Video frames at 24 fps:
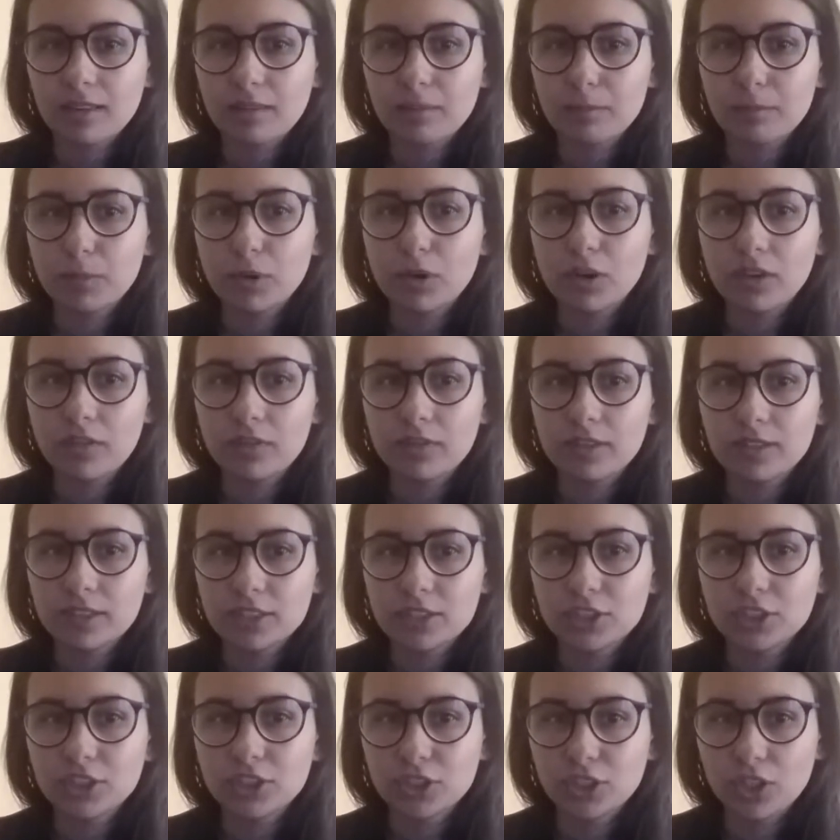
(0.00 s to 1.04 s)
Both of
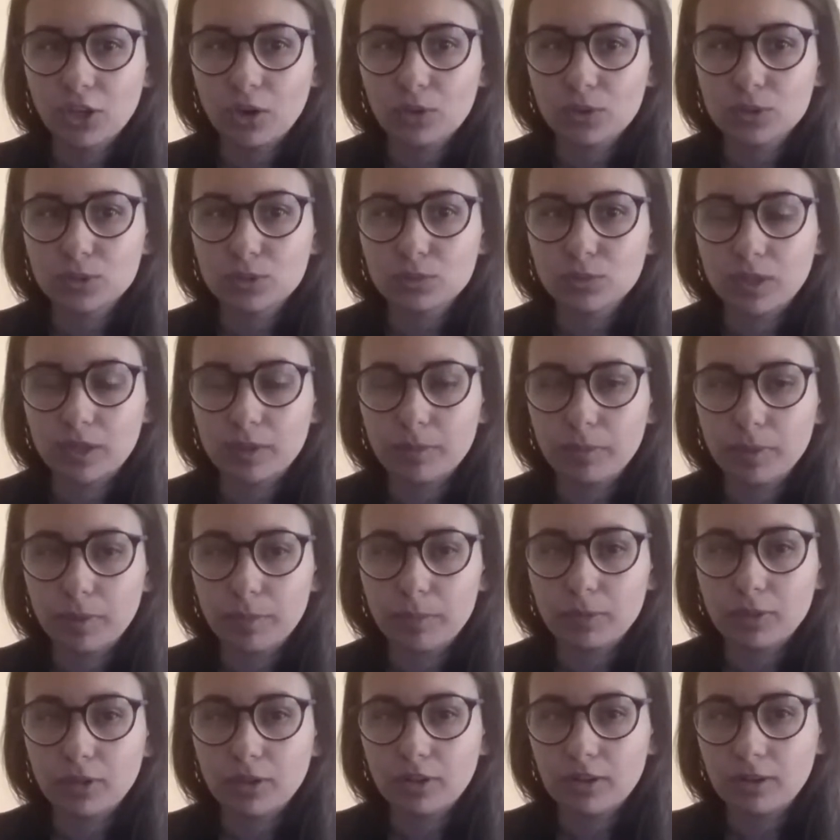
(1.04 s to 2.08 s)
these shows were
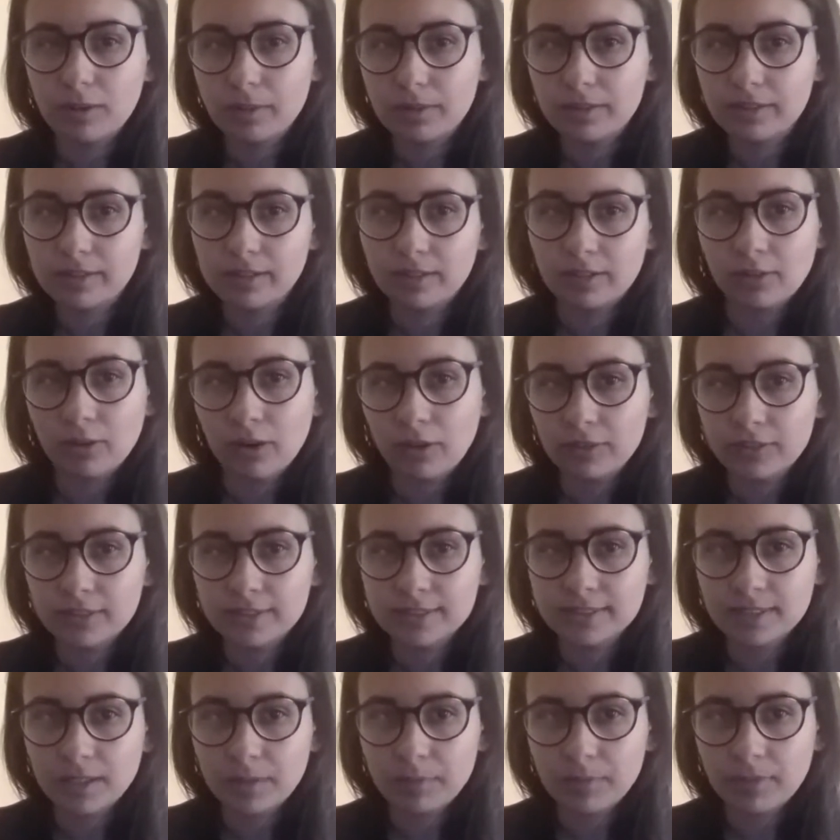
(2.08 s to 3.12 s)
popular around the
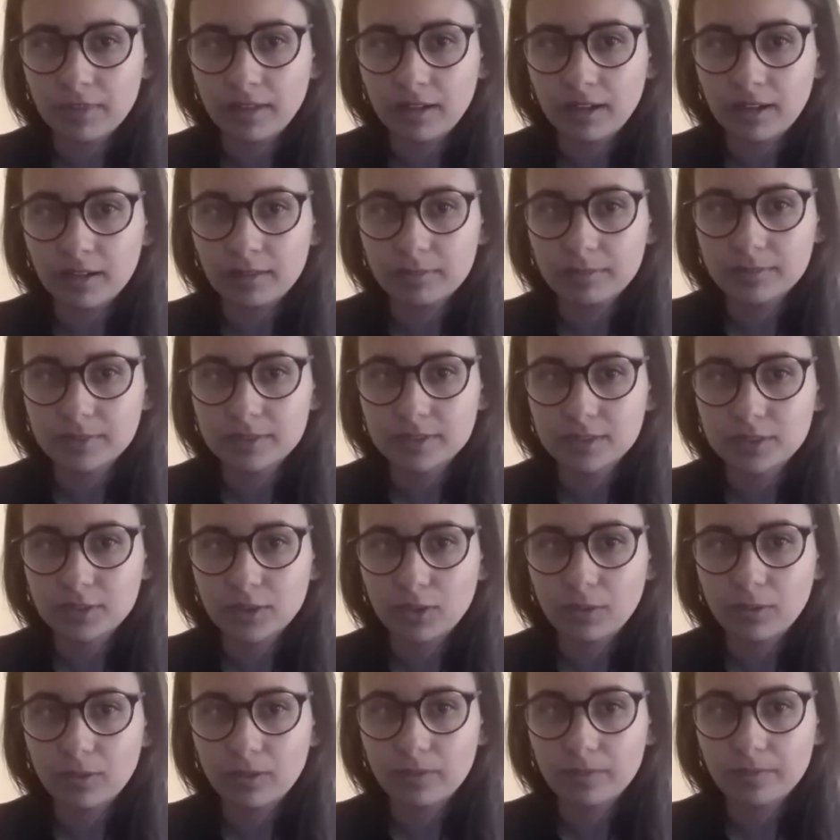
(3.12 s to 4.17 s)
same time,
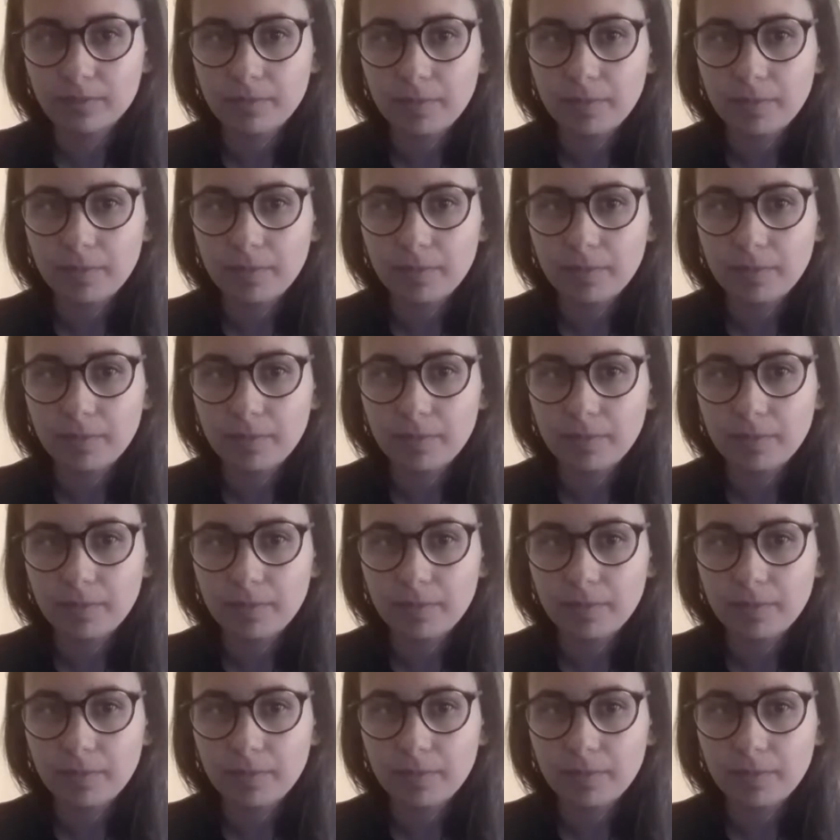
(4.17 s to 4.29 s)
so